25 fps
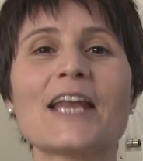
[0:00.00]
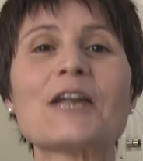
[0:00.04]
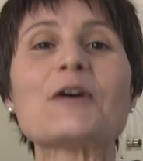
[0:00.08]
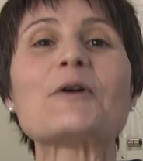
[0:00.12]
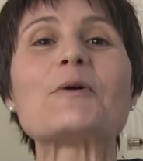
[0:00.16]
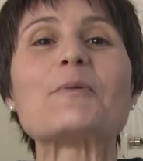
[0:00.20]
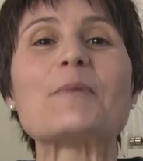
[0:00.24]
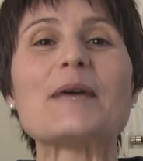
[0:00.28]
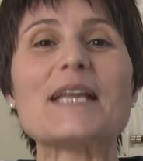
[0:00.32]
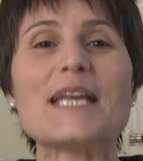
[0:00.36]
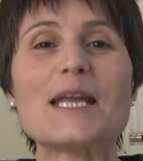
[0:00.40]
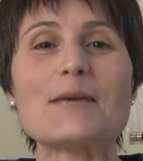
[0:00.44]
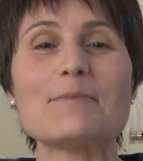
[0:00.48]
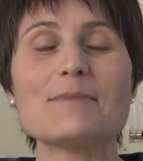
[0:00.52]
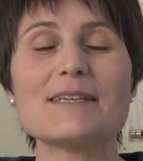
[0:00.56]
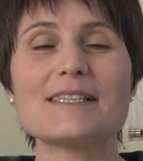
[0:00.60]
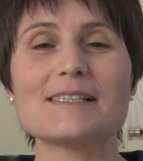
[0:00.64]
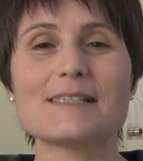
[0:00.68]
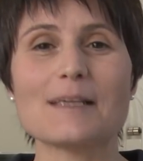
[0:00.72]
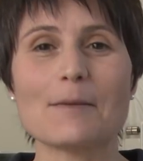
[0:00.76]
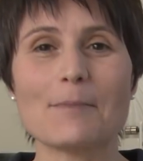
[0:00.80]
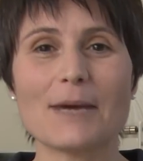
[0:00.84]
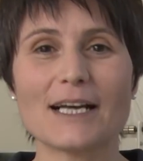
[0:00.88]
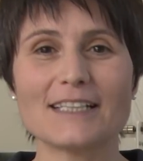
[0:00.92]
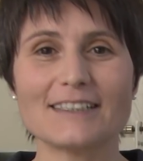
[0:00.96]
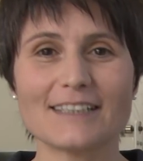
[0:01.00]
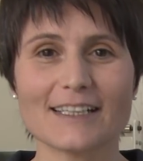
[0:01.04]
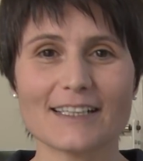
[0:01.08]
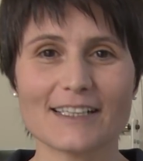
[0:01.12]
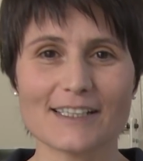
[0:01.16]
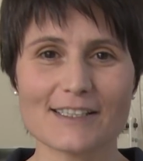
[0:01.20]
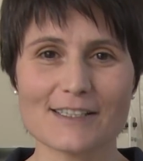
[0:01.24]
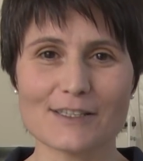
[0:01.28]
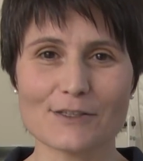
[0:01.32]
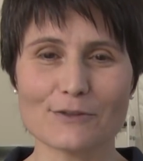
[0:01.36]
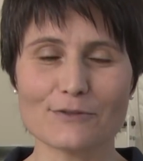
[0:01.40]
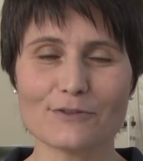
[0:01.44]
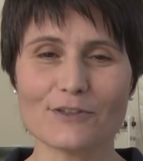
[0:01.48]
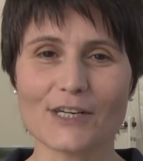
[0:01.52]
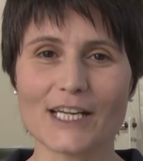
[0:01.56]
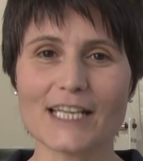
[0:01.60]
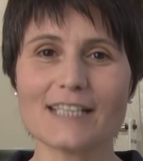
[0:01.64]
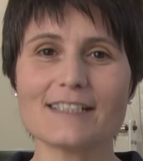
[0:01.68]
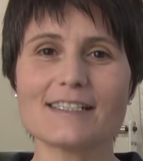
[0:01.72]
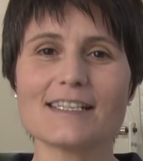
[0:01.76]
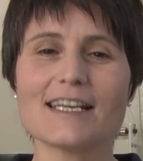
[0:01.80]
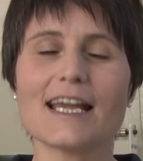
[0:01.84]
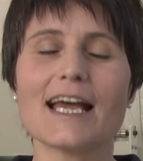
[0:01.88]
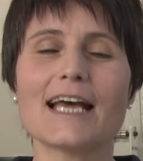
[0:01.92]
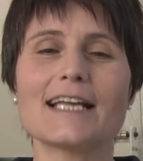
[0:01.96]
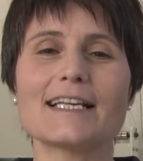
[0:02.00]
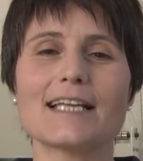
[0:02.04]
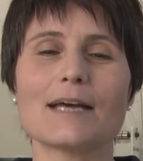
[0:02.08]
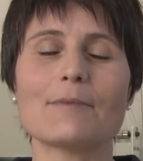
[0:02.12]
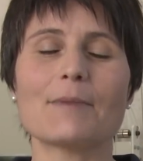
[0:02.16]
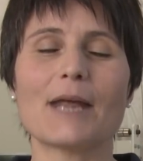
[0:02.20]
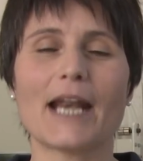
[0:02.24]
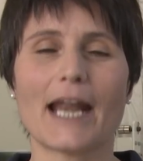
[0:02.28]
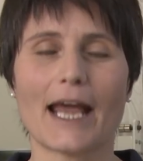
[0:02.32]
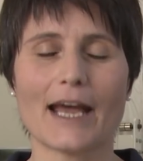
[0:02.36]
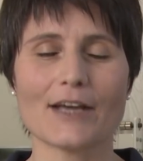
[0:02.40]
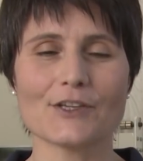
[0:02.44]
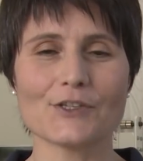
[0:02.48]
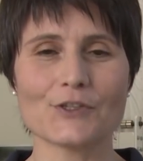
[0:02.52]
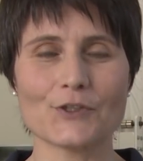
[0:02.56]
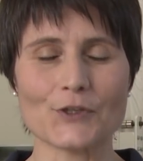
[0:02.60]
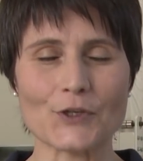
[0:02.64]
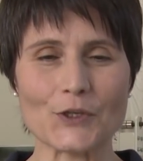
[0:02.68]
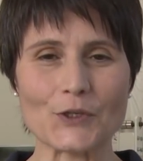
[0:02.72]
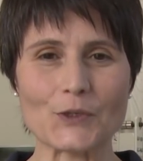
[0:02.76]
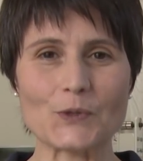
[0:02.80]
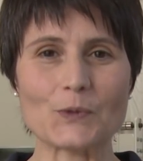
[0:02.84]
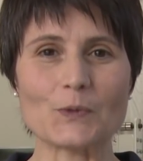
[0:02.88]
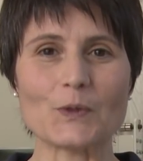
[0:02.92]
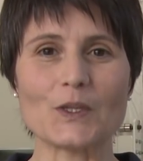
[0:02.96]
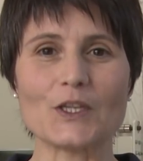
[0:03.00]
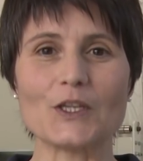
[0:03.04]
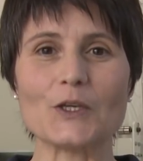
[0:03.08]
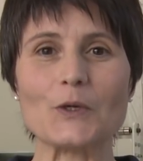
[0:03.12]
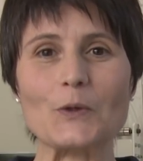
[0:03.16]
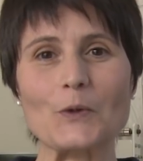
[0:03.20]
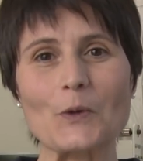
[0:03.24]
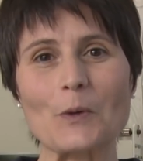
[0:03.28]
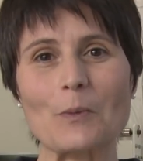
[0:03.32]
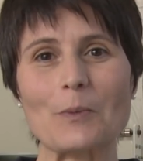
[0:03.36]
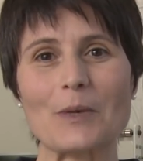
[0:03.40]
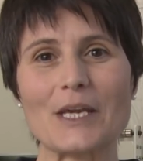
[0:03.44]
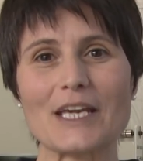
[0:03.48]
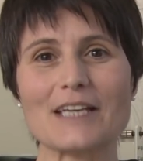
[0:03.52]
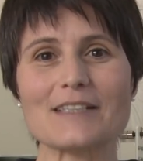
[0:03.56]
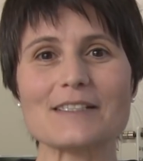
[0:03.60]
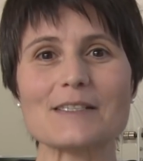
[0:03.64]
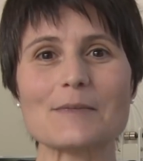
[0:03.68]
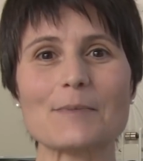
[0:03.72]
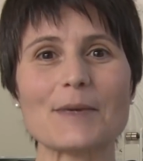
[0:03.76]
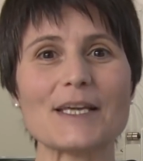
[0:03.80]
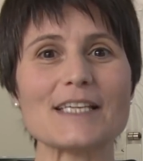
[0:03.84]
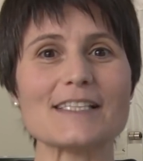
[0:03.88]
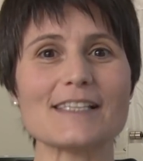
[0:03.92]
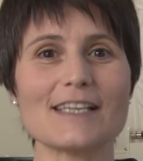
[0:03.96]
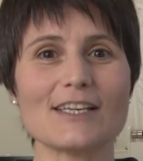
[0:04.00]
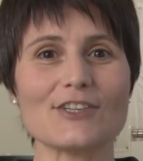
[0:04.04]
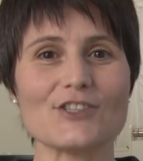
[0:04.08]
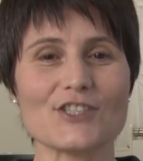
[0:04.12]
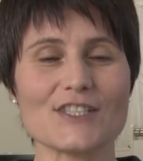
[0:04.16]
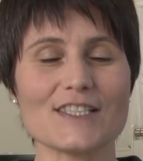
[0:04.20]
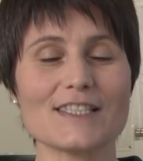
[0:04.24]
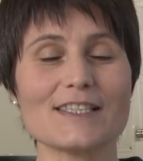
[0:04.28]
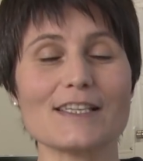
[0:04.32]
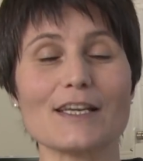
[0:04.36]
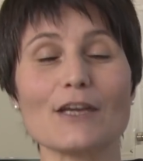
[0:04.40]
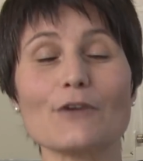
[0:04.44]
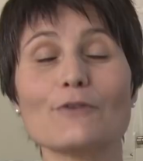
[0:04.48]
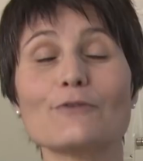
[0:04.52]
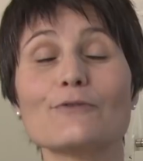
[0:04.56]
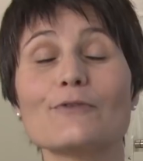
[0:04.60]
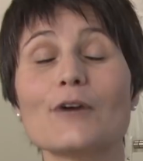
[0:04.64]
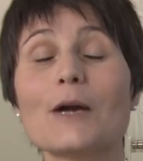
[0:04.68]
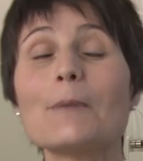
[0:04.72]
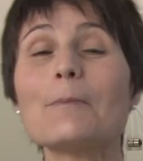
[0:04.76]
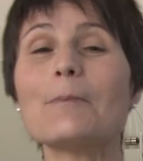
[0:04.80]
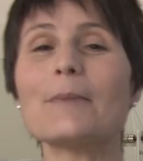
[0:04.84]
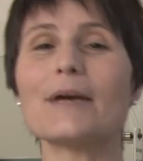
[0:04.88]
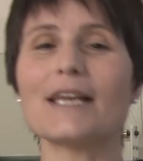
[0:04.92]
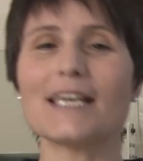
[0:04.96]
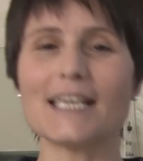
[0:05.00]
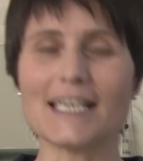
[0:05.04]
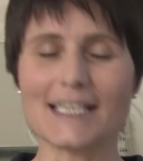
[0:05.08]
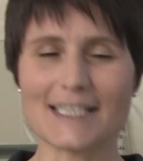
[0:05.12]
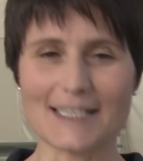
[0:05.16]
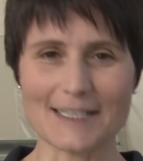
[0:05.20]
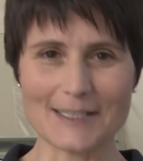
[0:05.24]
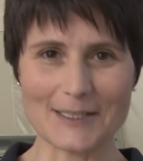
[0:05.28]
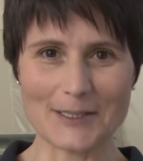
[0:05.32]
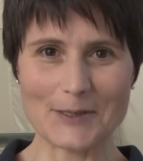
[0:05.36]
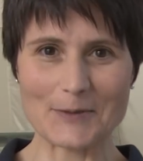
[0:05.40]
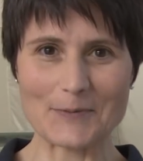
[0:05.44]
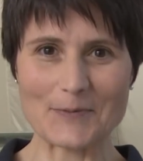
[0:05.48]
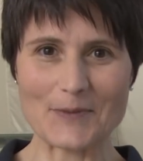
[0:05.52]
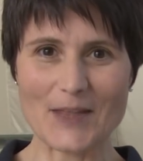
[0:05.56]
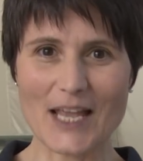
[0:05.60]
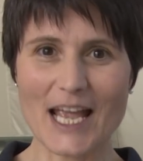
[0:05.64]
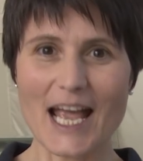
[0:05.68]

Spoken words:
Hello, my name is Samantha Cristofaretti and I'm an astronaut with the European Space Agency from Italy.